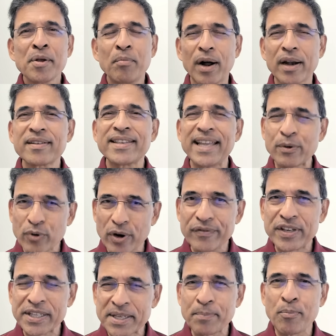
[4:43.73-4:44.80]
But that
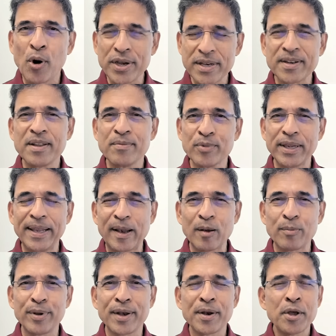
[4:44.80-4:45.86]
disappointed him a
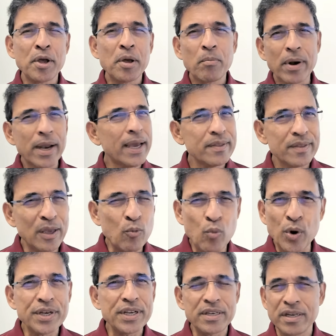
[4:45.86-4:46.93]
little bit. But I think
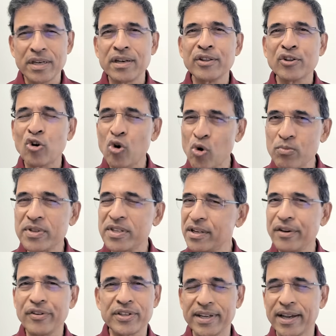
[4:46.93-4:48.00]
what he did in the home
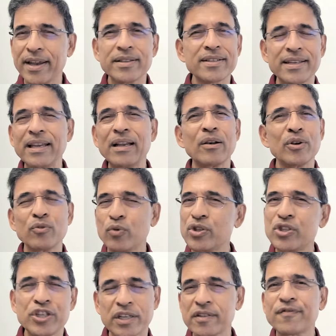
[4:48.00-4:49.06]
series against England
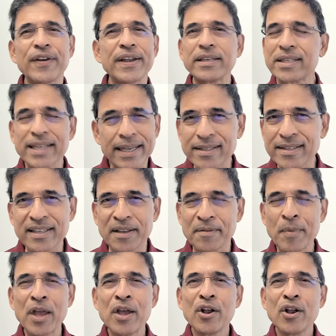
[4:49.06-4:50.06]
was just fantastic.